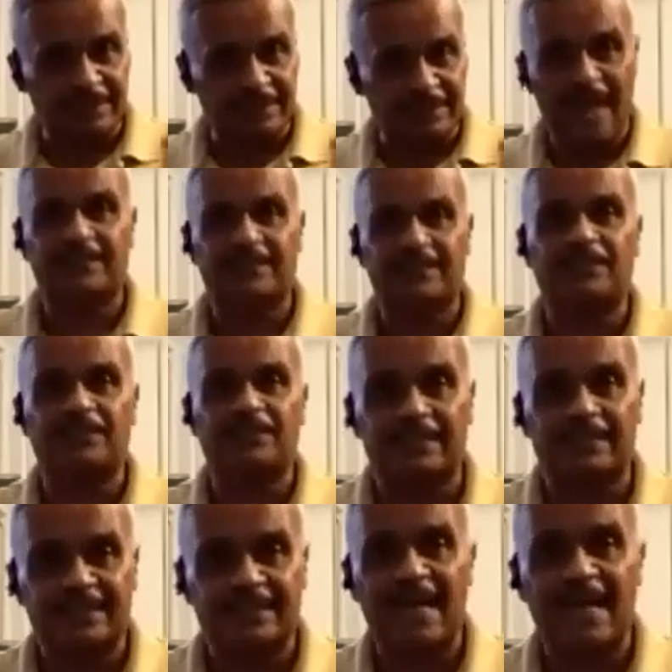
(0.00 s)
accent on this
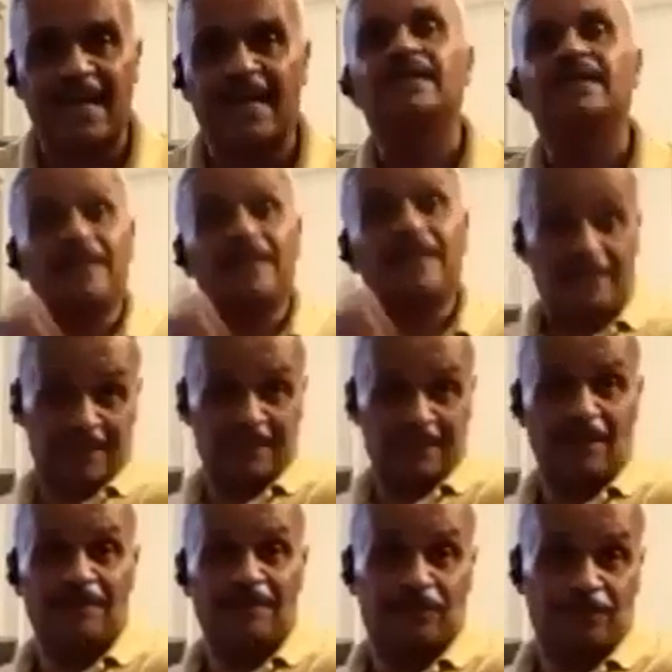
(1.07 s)
side, is on
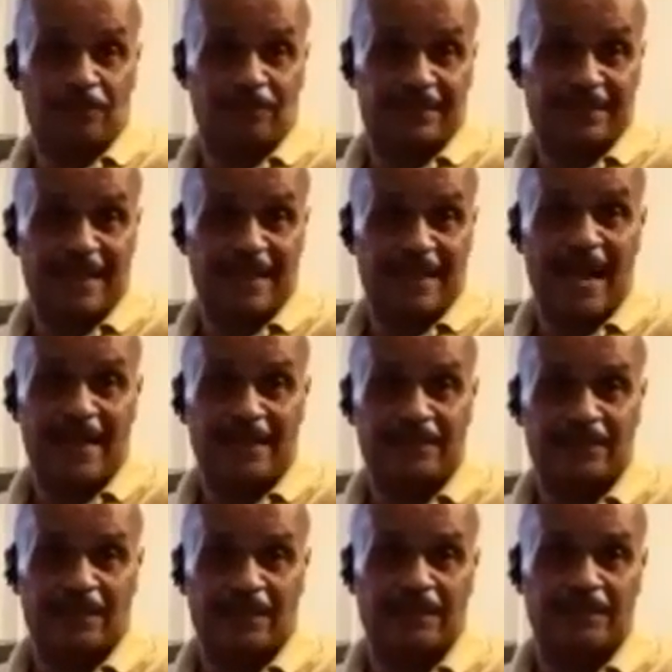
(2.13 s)
the third side, it's
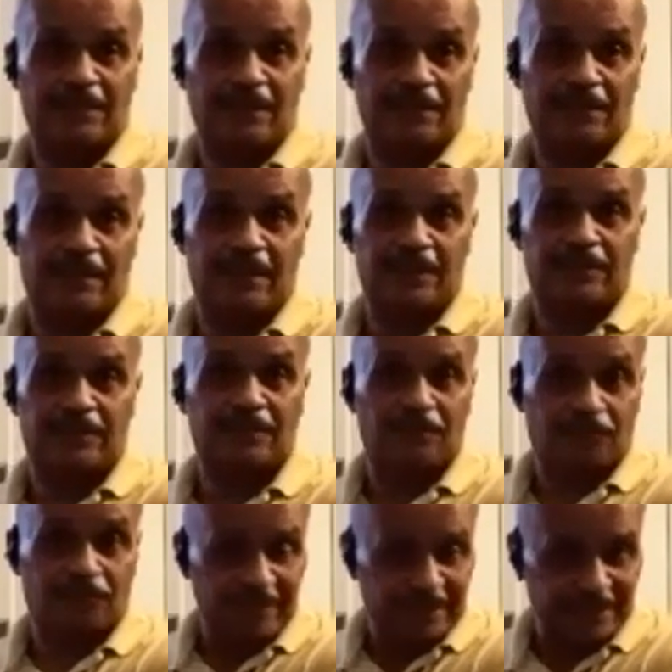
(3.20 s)
on the
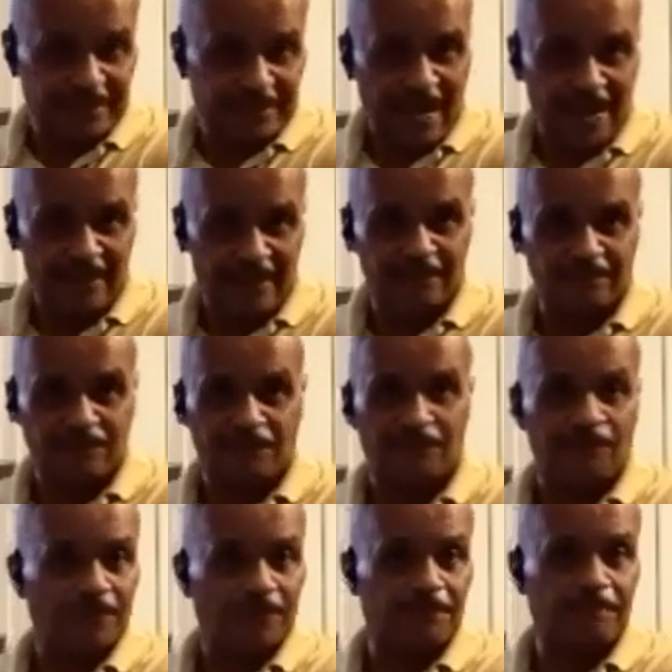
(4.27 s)
three side, the
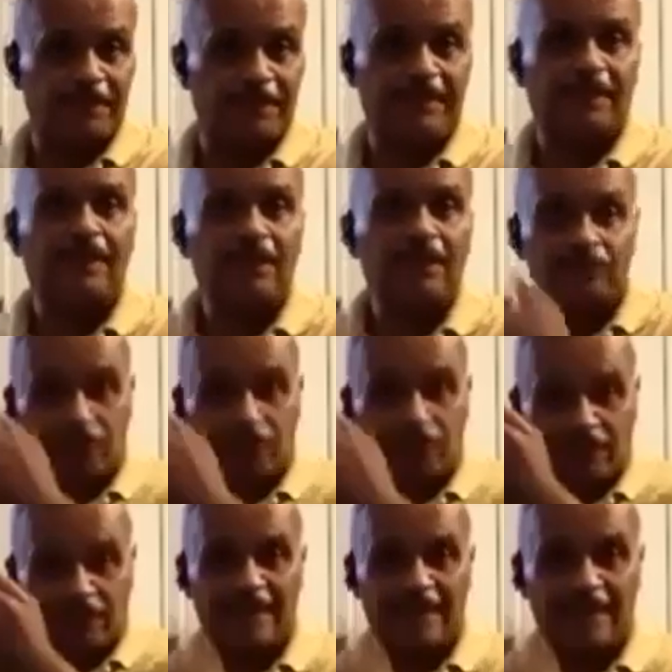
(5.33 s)
fourth beat. So
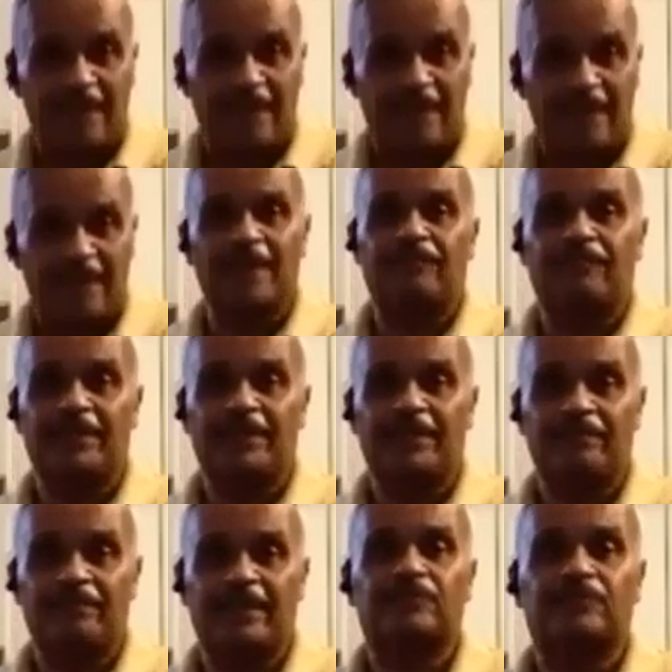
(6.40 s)
that's anchoring you
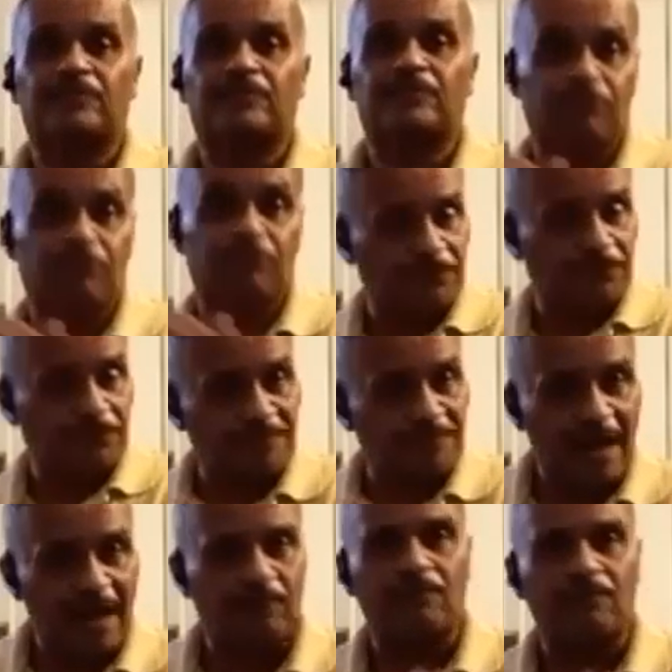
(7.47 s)
there. So that's what you
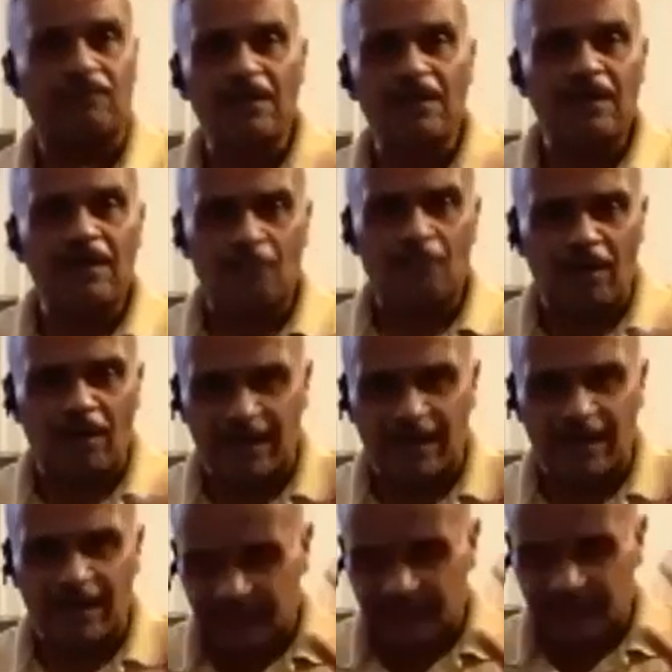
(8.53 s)
follow more or less. This
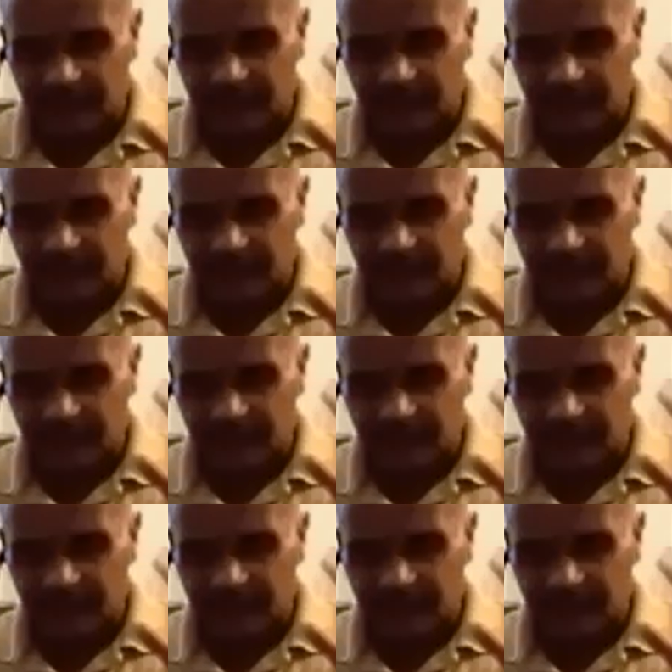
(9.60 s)
is just